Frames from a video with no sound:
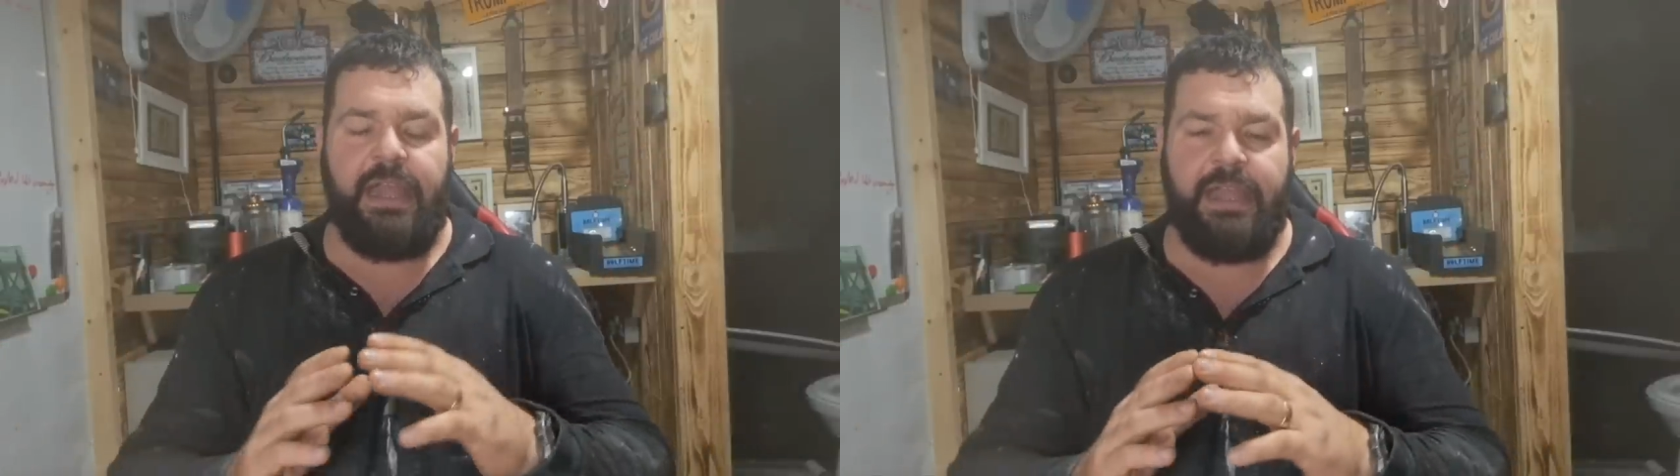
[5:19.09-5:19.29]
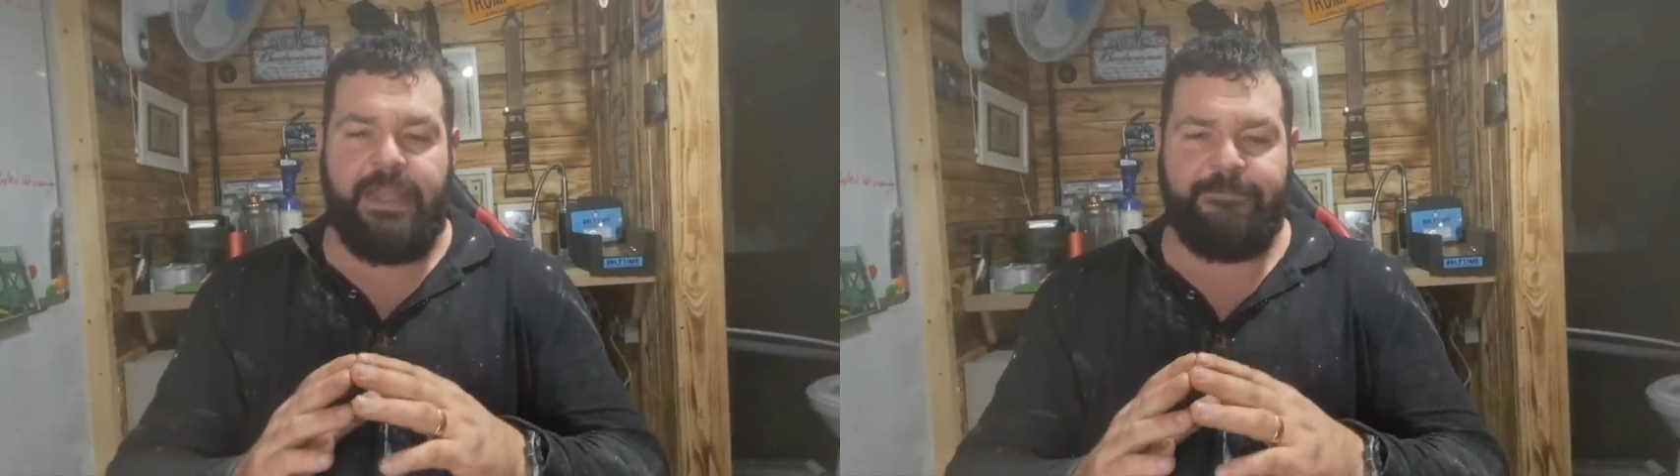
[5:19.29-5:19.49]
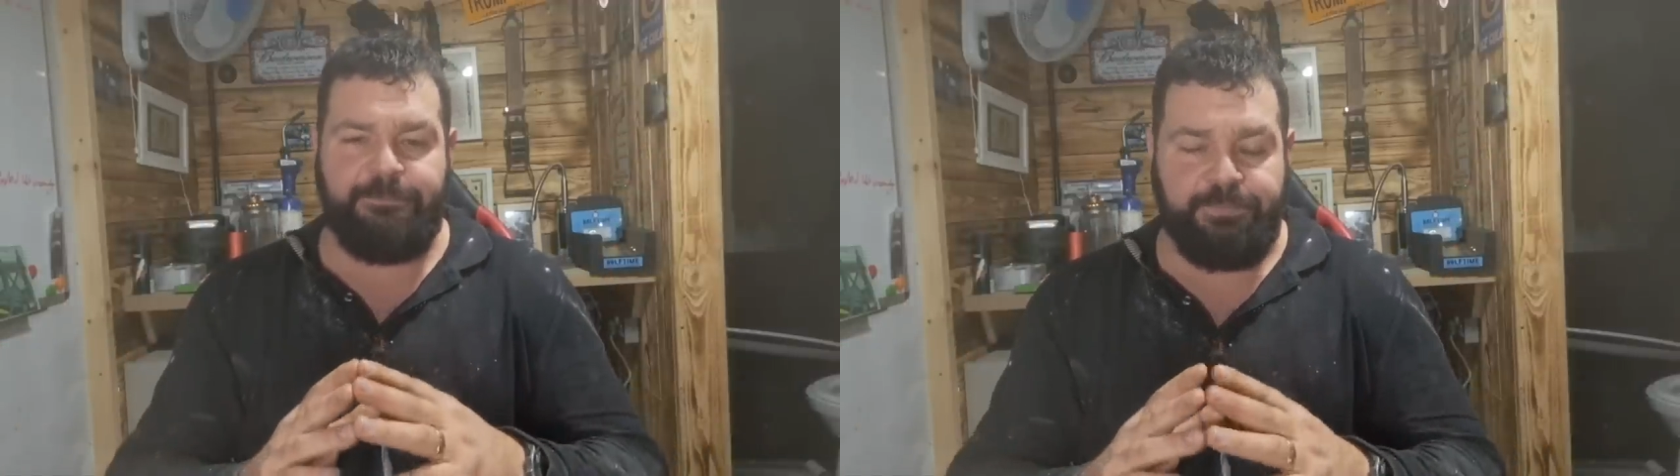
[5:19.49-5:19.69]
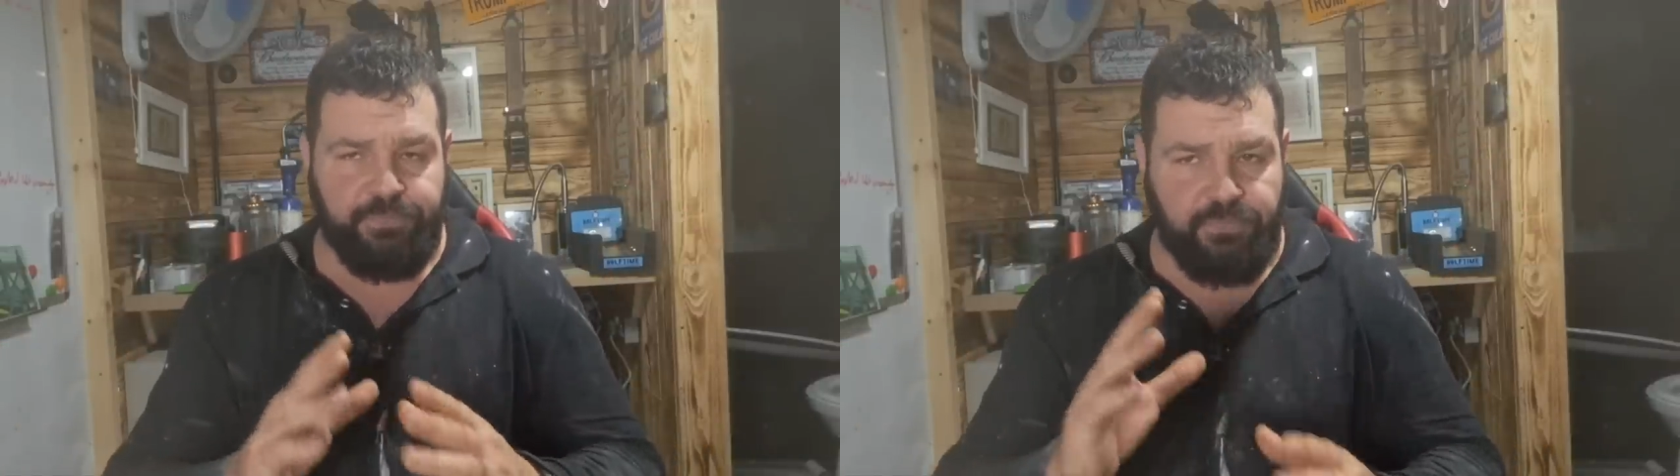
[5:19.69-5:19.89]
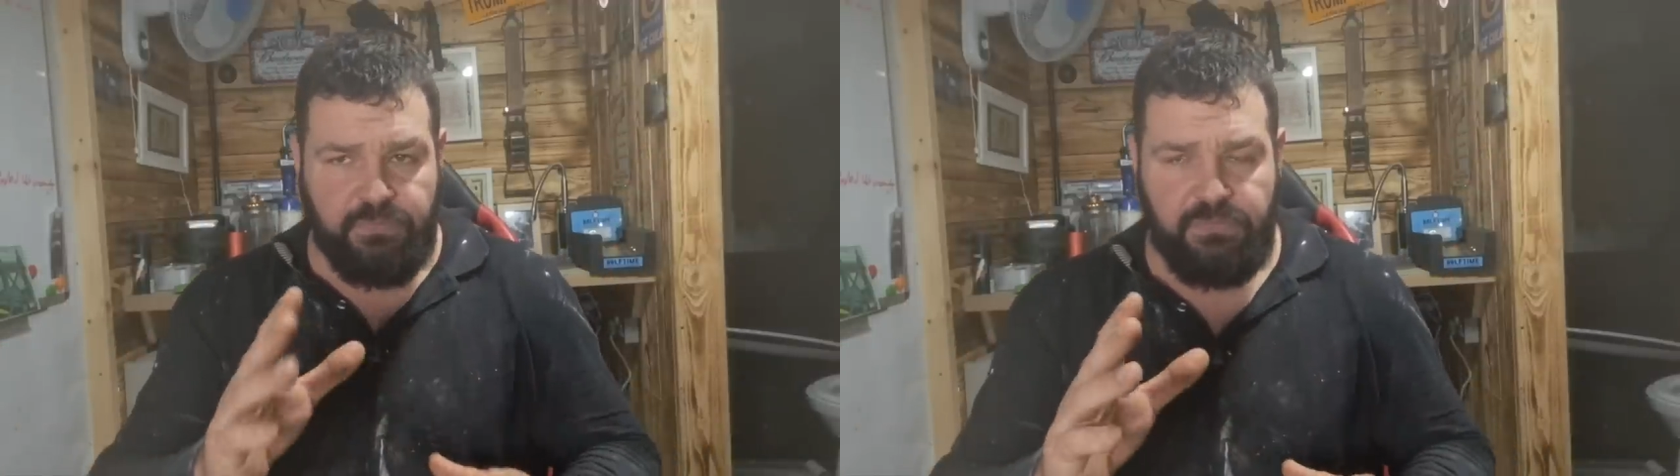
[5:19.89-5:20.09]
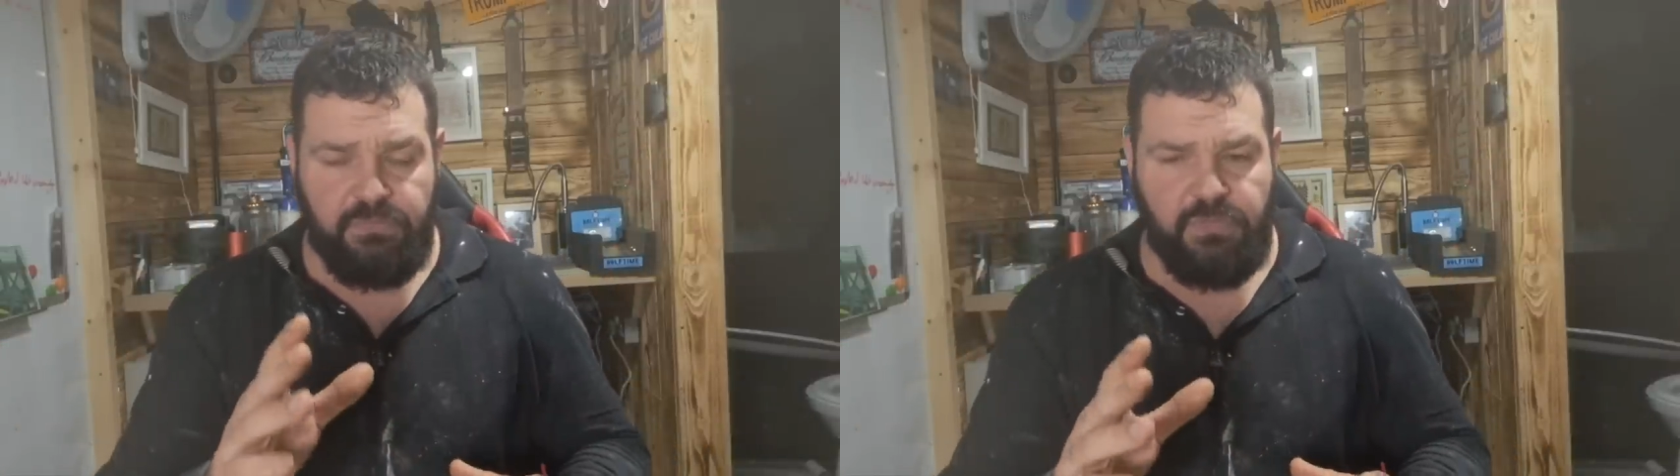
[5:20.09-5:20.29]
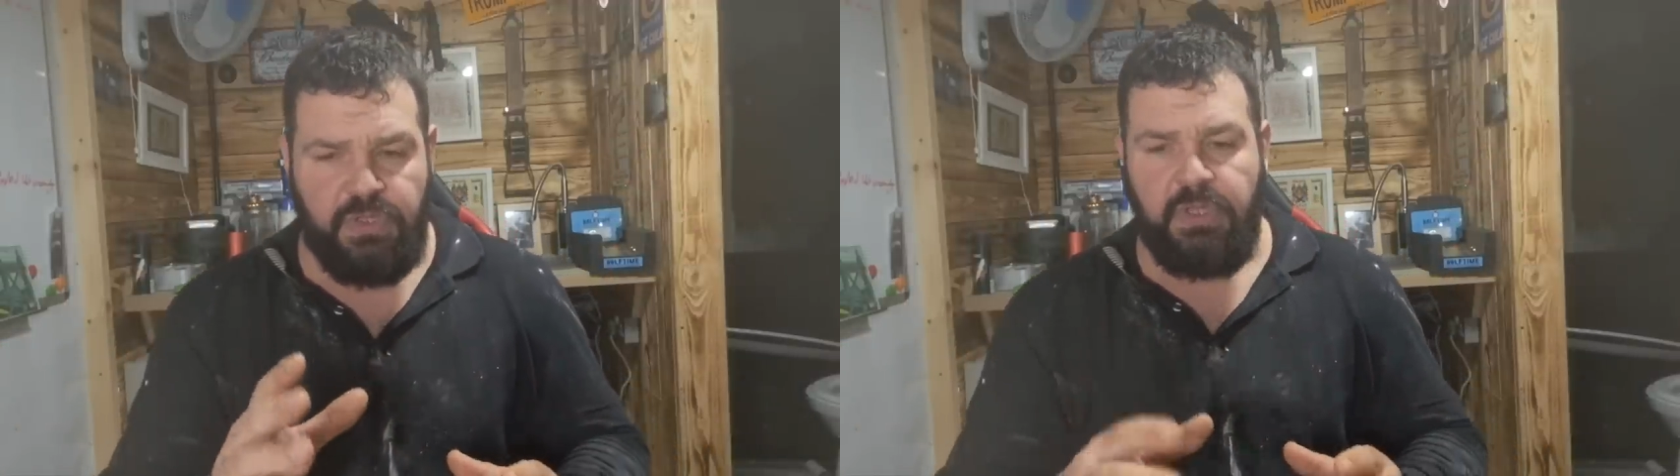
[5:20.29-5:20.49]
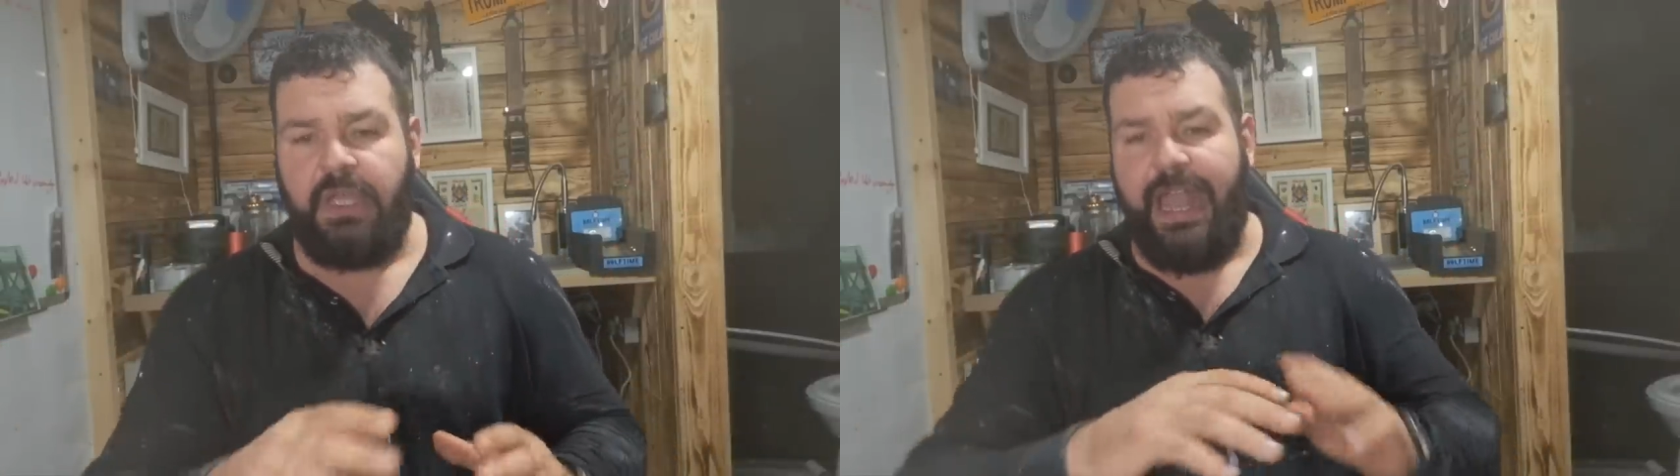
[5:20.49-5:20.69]
Anyway,
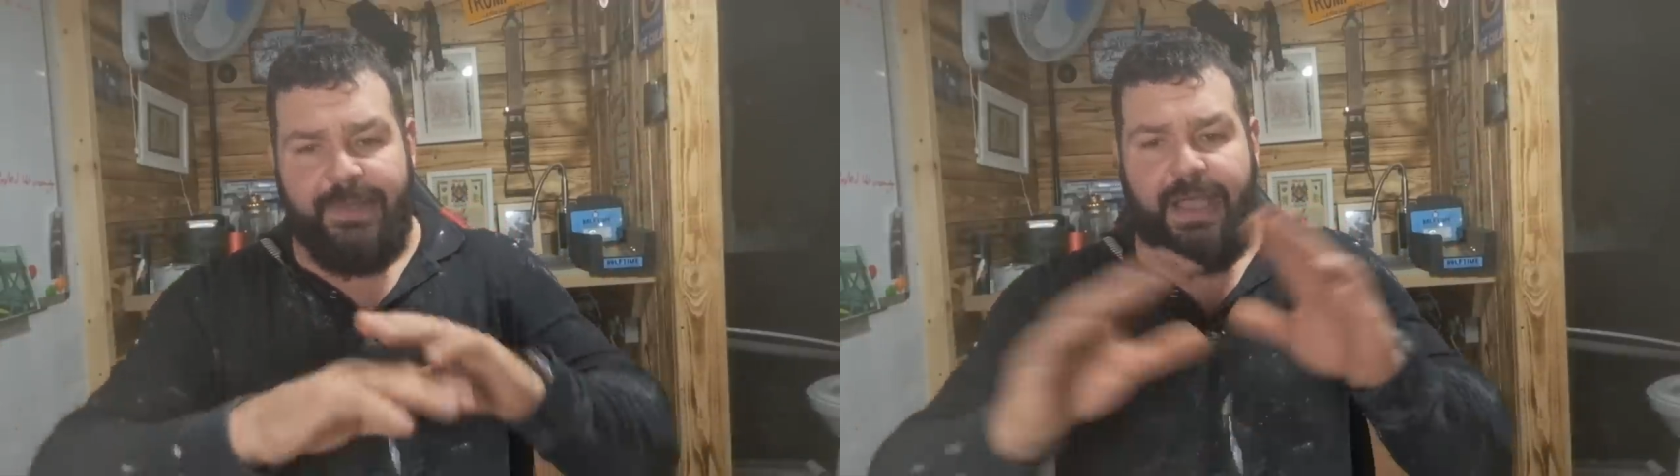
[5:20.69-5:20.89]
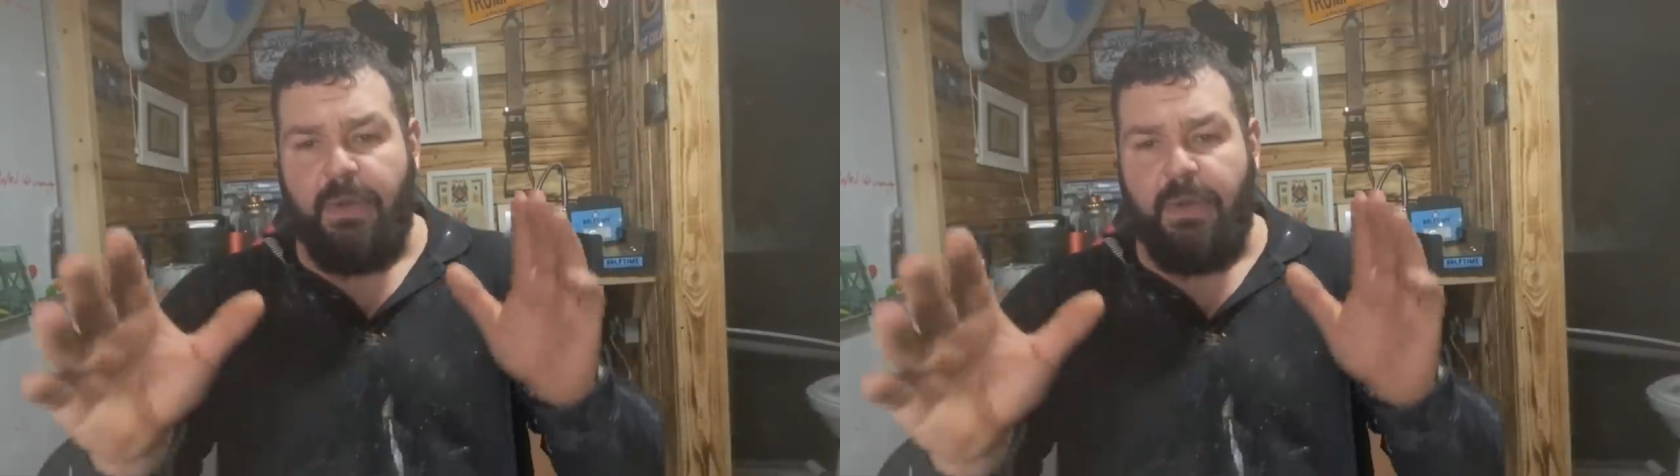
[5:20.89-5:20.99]
I